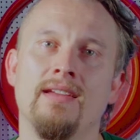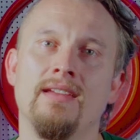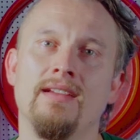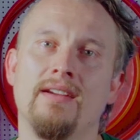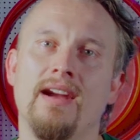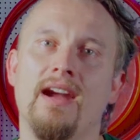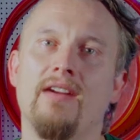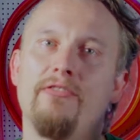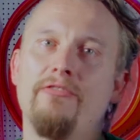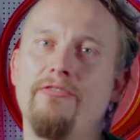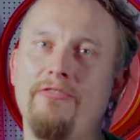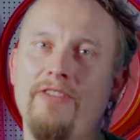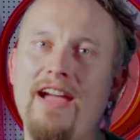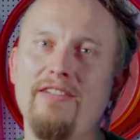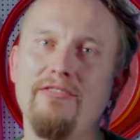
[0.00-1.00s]
here are
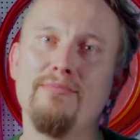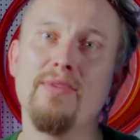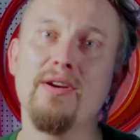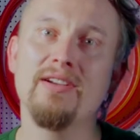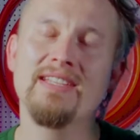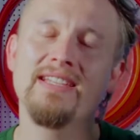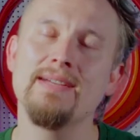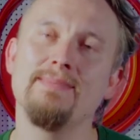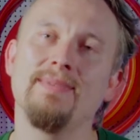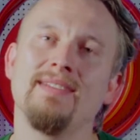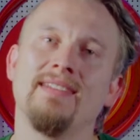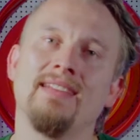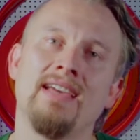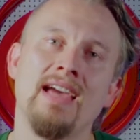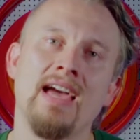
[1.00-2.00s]
5 more tips
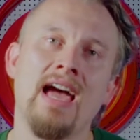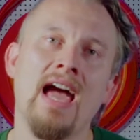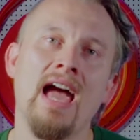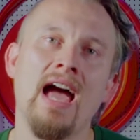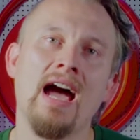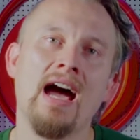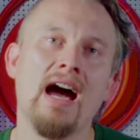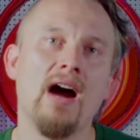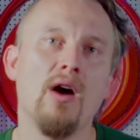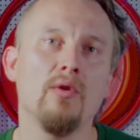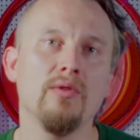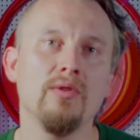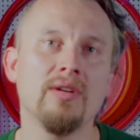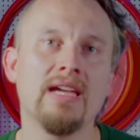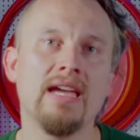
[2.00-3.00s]
how
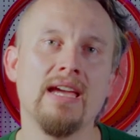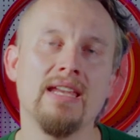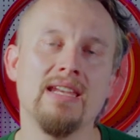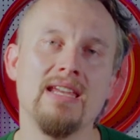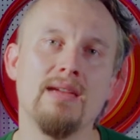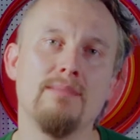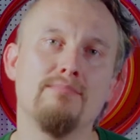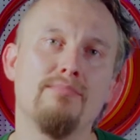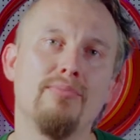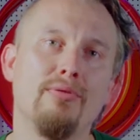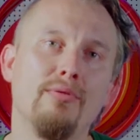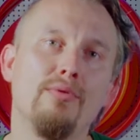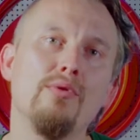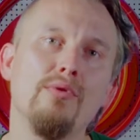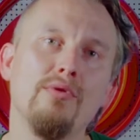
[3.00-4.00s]
you can
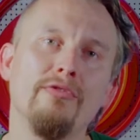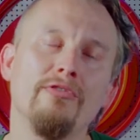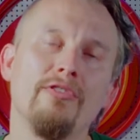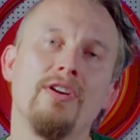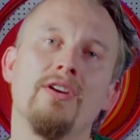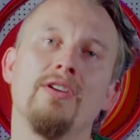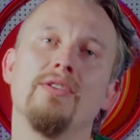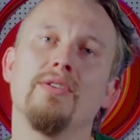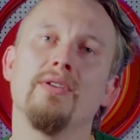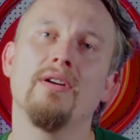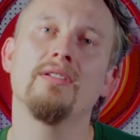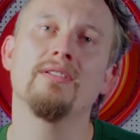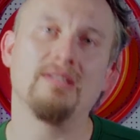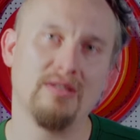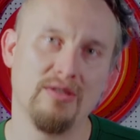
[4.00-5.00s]
improve
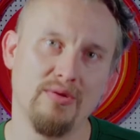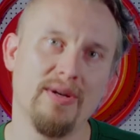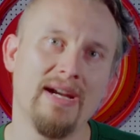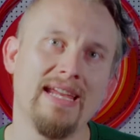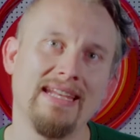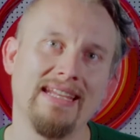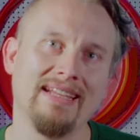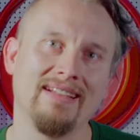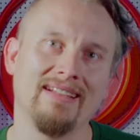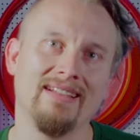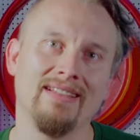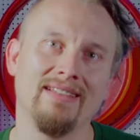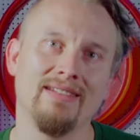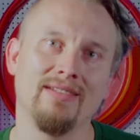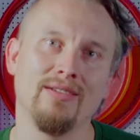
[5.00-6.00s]
your training.
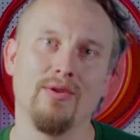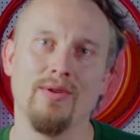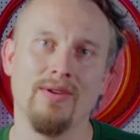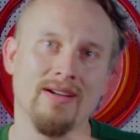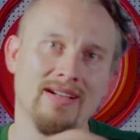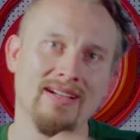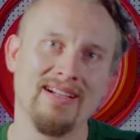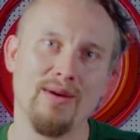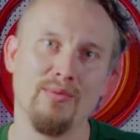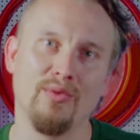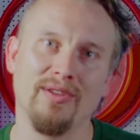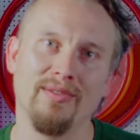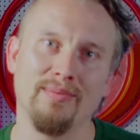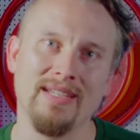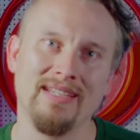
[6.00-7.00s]
So come
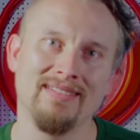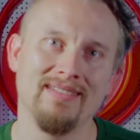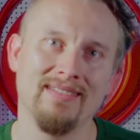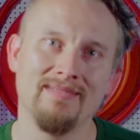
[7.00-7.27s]
with me.